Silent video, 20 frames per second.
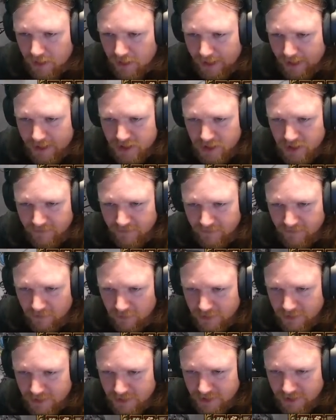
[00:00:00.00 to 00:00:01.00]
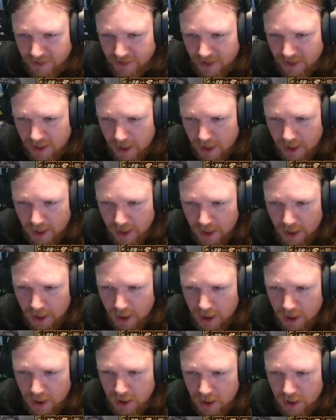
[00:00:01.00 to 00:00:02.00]
Actually, Florence is a
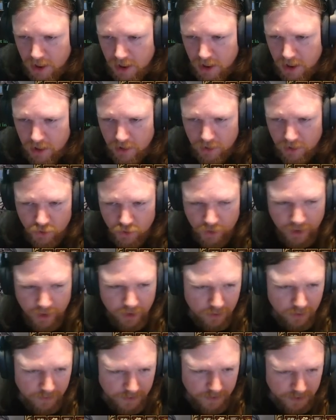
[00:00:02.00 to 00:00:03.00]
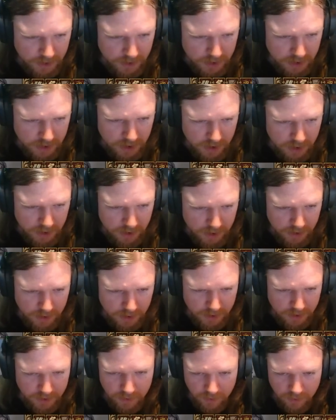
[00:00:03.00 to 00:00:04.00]
Trade hub, isn't it? It
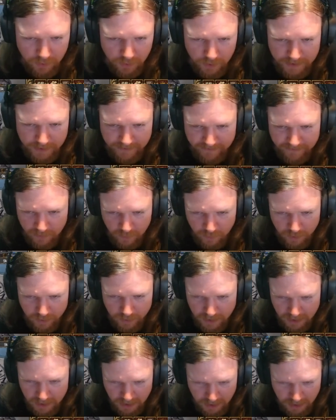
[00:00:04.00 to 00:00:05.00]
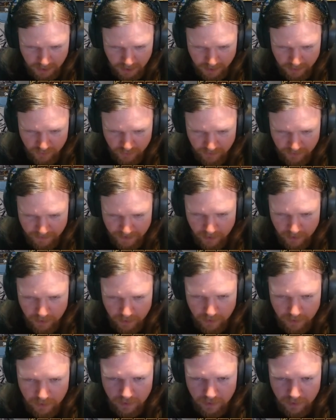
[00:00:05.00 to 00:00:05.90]
is. Oh, I definitely want the trade power.